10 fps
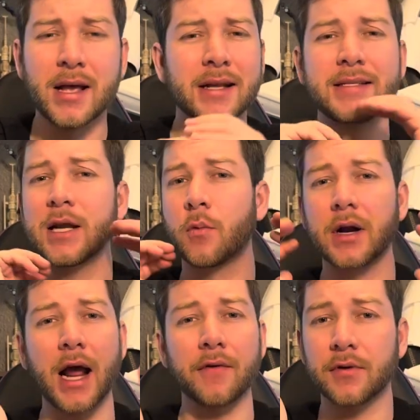did
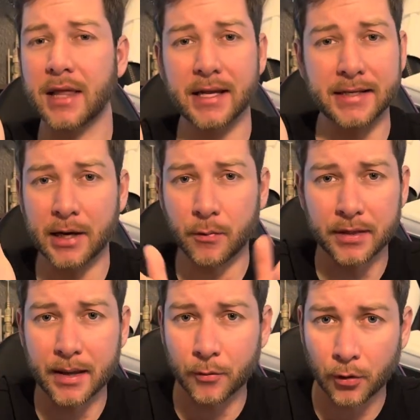whatever they did with
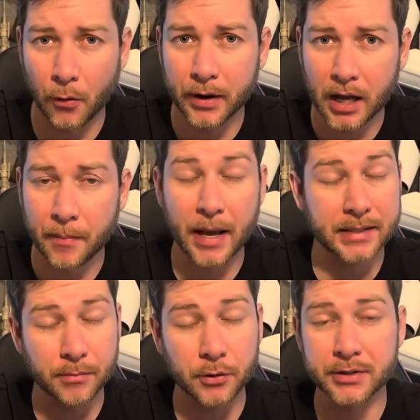them growing up,
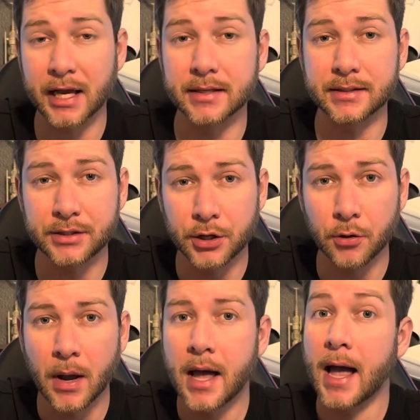as most kids do.